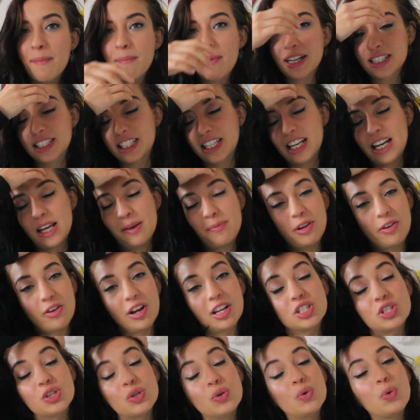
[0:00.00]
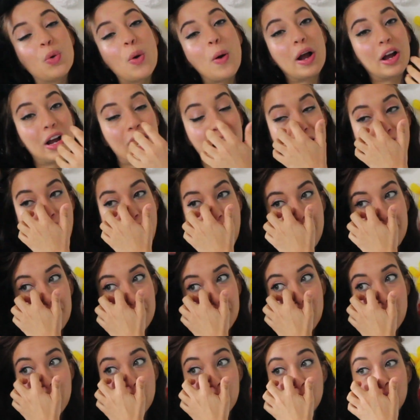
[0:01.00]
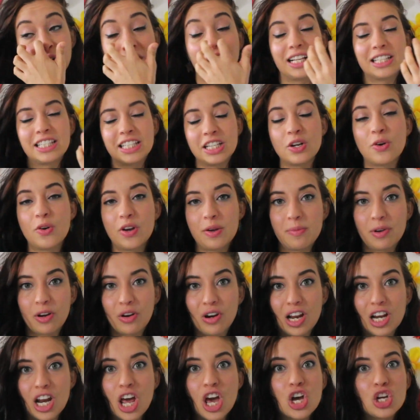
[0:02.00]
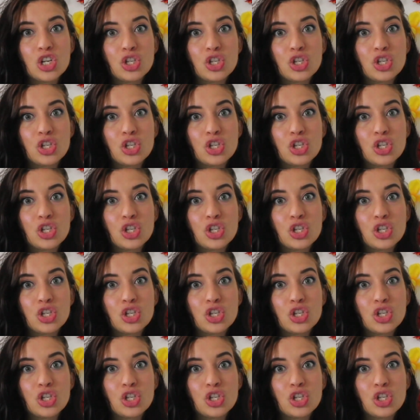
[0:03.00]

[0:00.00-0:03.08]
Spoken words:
Mexican immigrant to or a Latino immigrant